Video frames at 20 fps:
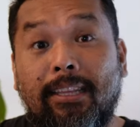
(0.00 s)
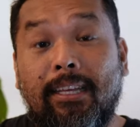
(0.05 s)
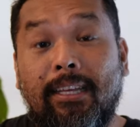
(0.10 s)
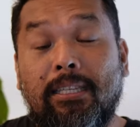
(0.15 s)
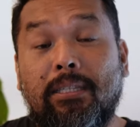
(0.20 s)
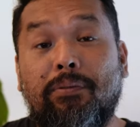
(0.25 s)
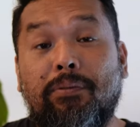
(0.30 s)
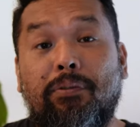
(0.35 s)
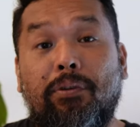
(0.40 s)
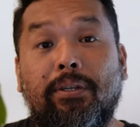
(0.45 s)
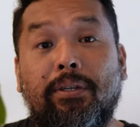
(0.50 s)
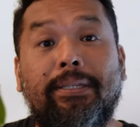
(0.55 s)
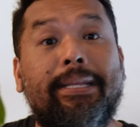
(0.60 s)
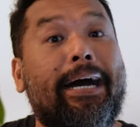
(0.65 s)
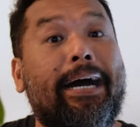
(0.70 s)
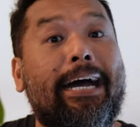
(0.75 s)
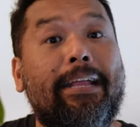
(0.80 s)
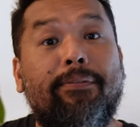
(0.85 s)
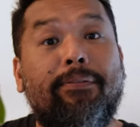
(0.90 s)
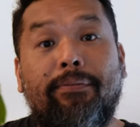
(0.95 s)
is for
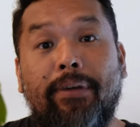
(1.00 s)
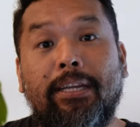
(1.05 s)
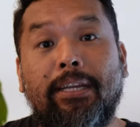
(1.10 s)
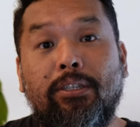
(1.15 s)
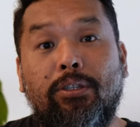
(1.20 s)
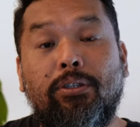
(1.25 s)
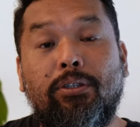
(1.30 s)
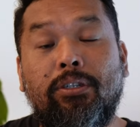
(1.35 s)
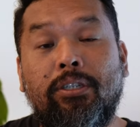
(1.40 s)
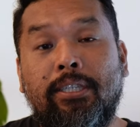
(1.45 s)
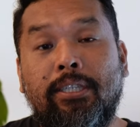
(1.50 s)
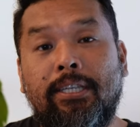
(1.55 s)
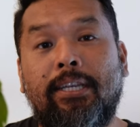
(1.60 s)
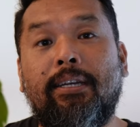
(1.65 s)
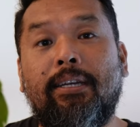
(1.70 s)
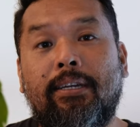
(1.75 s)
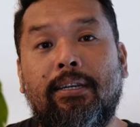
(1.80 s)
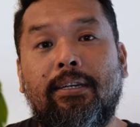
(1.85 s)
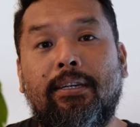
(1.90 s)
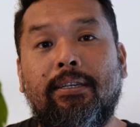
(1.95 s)
the adventure
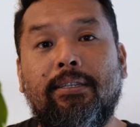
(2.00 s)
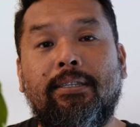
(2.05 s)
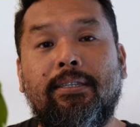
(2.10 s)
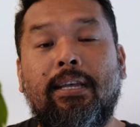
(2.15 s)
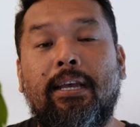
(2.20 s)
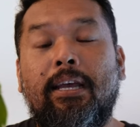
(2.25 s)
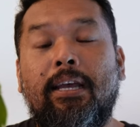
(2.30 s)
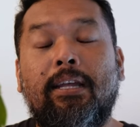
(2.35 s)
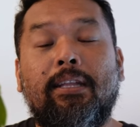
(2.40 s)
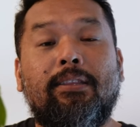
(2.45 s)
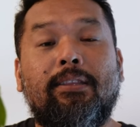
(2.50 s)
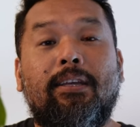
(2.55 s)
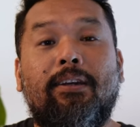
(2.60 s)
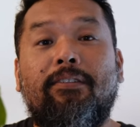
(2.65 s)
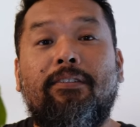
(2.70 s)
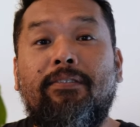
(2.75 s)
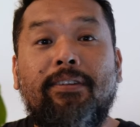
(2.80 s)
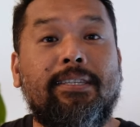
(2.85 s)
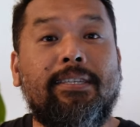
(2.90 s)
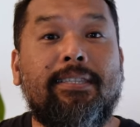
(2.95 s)
seekers,
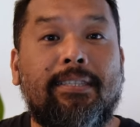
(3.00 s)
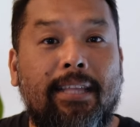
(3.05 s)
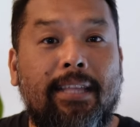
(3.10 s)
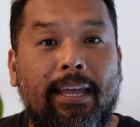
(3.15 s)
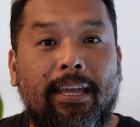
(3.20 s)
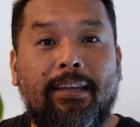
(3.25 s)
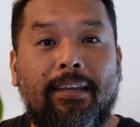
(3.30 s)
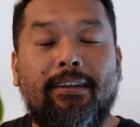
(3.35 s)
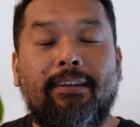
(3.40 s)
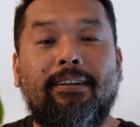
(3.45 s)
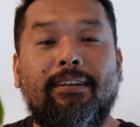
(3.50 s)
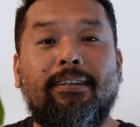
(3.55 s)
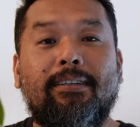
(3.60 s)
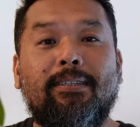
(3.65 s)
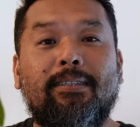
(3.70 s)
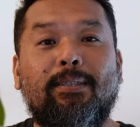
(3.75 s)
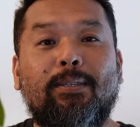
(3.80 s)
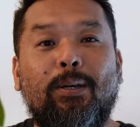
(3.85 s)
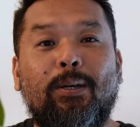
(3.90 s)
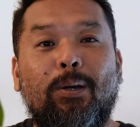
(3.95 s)
the risk
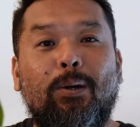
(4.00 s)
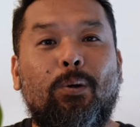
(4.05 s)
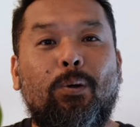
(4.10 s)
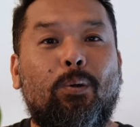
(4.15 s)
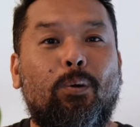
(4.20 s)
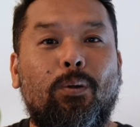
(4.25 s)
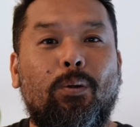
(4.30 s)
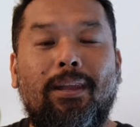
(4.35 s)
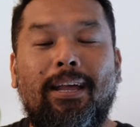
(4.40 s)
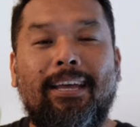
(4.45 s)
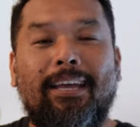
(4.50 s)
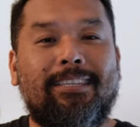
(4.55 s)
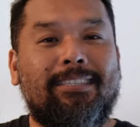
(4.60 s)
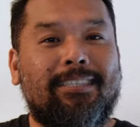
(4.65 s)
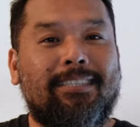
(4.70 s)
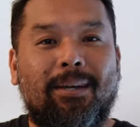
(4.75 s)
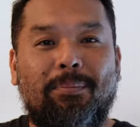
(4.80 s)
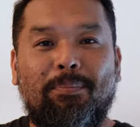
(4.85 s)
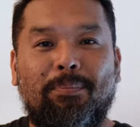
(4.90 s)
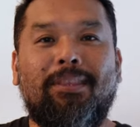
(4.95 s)
takers who like
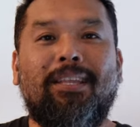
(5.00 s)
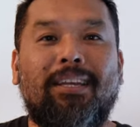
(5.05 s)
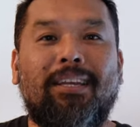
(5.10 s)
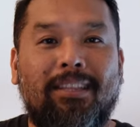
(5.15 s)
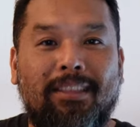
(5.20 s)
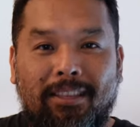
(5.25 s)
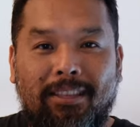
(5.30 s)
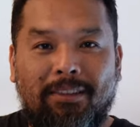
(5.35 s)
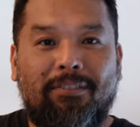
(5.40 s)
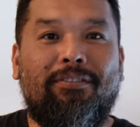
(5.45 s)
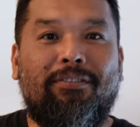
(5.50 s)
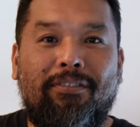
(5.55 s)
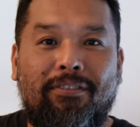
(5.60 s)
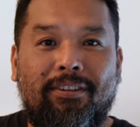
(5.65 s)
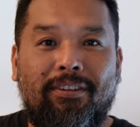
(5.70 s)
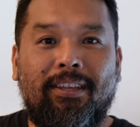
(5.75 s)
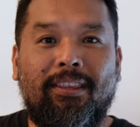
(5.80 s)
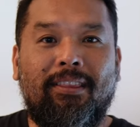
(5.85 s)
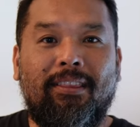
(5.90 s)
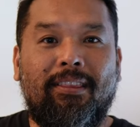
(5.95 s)
something
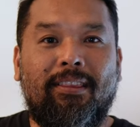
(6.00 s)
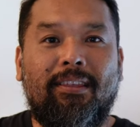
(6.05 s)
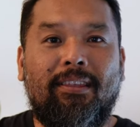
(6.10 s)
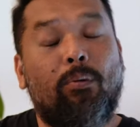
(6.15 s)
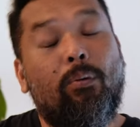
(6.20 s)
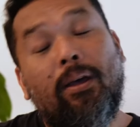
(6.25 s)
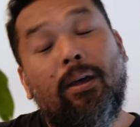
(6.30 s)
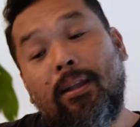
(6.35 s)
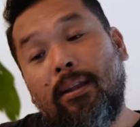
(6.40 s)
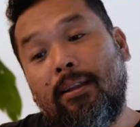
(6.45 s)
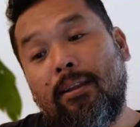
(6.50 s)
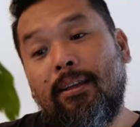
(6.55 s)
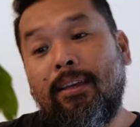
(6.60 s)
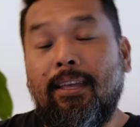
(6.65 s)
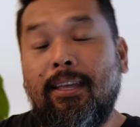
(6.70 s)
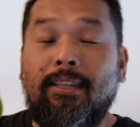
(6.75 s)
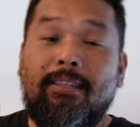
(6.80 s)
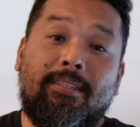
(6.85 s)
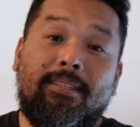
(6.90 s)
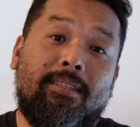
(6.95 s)
different. Well,
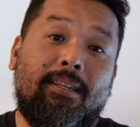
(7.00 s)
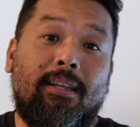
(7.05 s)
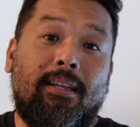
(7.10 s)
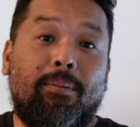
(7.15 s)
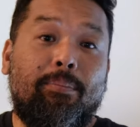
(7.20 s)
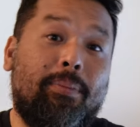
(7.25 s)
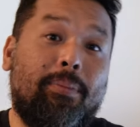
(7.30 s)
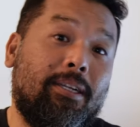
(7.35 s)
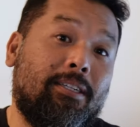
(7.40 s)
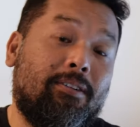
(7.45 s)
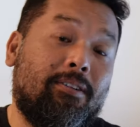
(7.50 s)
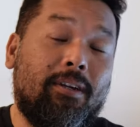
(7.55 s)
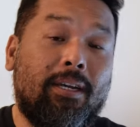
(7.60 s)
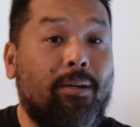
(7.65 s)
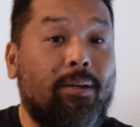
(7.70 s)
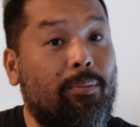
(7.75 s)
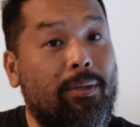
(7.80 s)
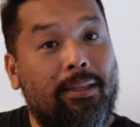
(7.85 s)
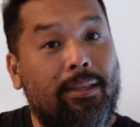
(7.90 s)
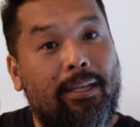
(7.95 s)
it's still a beach
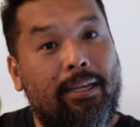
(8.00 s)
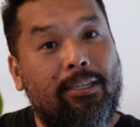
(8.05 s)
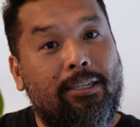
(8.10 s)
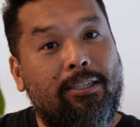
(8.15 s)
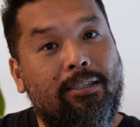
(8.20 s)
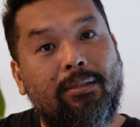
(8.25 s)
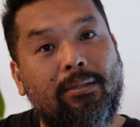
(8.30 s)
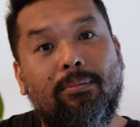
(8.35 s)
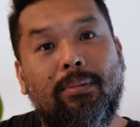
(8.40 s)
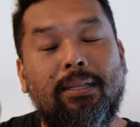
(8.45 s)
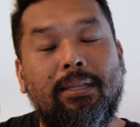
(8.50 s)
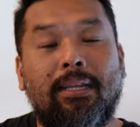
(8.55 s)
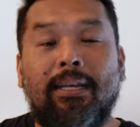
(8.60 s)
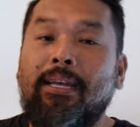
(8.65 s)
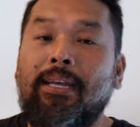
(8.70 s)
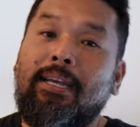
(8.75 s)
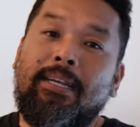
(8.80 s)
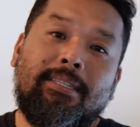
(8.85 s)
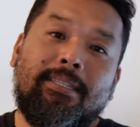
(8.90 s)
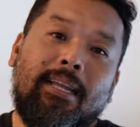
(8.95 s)
recommendation, but
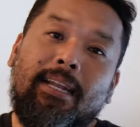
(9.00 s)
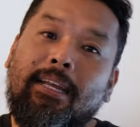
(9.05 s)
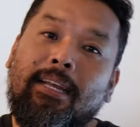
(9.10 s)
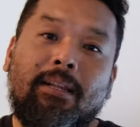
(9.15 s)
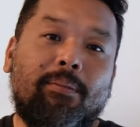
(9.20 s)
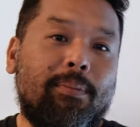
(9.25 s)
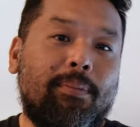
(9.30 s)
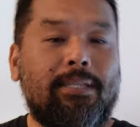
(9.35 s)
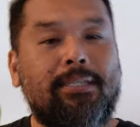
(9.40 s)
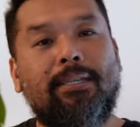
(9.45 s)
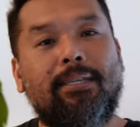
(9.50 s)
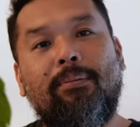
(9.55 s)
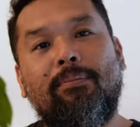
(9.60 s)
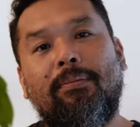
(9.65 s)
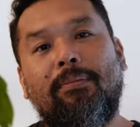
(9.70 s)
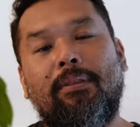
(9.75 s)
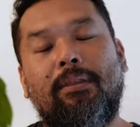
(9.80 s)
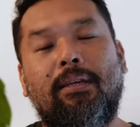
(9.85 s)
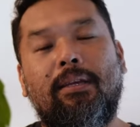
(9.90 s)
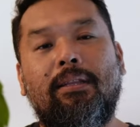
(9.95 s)
it's a little bit
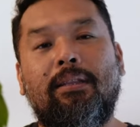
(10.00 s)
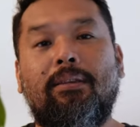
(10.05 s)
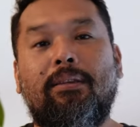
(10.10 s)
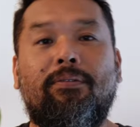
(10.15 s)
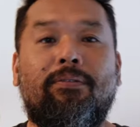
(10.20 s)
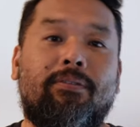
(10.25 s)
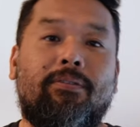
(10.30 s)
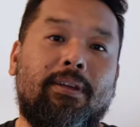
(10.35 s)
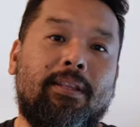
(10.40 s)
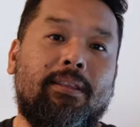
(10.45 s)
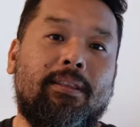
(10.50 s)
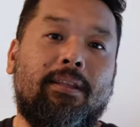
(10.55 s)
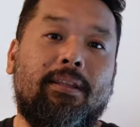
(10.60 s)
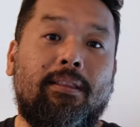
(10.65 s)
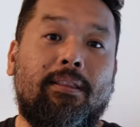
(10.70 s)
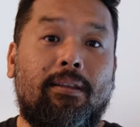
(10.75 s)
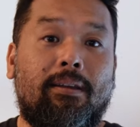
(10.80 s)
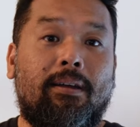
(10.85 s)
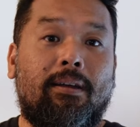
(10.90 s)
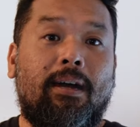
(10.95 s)
something different
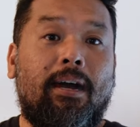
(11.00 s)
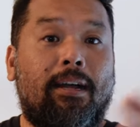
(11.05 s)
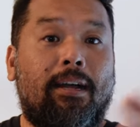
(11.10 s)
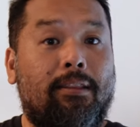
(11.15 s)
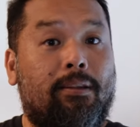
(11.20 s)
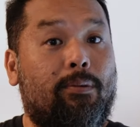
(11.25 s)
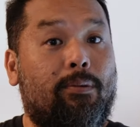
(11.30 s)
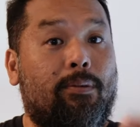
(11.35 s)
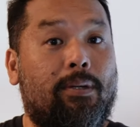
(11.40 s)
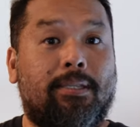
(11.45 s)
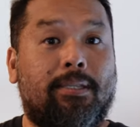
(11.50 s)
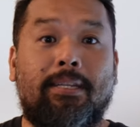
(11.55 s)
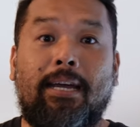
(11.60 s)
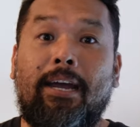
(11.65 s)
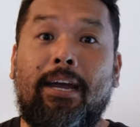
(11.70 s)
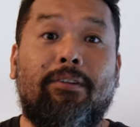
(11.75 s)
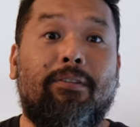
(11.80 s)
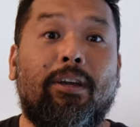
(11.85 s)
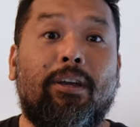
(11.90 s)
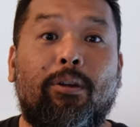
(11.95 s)
than the other ones that
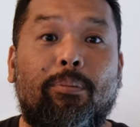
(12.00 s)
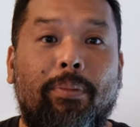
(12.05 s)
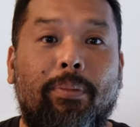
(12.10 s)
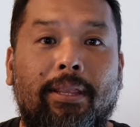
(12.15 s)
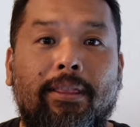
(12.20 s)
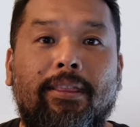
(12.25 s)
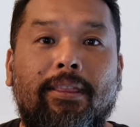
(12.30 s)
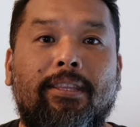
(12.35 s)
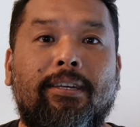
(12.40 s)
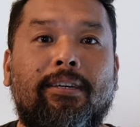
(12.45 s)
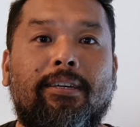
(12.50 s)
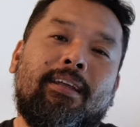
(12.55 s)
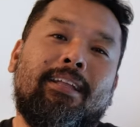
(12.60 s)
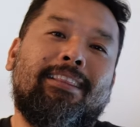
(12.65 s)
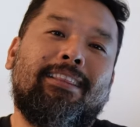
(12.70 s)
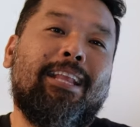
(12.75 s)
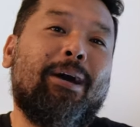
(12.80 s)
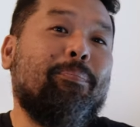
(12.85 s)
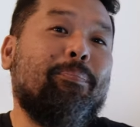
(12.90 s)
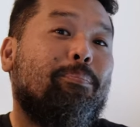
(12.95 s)
I recommend.
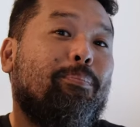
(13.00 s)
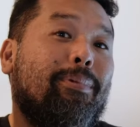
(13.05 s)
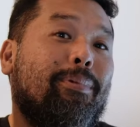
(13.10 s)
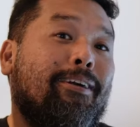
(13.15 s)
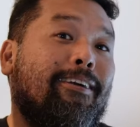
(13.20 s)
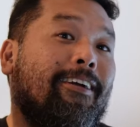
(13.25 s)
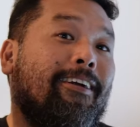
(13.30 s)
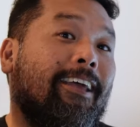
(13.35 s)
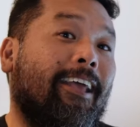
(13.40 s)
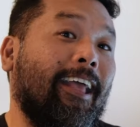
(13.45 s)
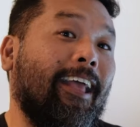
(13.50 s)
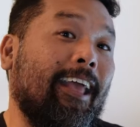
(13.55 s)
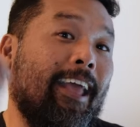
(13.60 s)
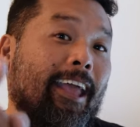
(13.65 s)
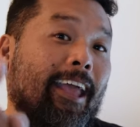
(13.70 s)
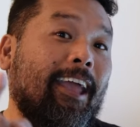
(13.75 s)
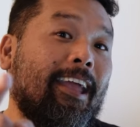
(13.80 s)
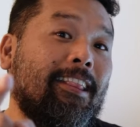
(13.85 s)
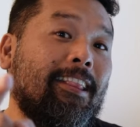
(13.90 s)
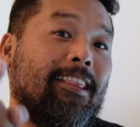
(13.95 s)
Number
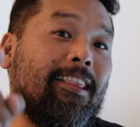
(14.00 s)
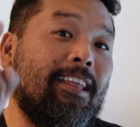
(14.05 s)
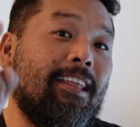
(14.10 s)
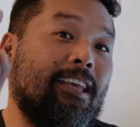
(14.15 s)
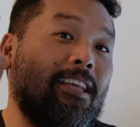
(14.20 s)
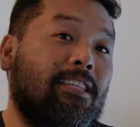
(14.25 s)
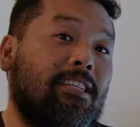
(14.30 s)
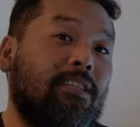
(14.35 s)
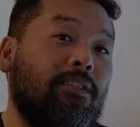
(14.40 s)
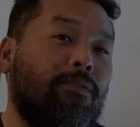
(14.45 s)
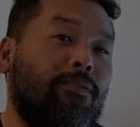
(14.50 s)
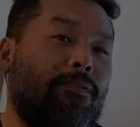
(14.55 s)
8 is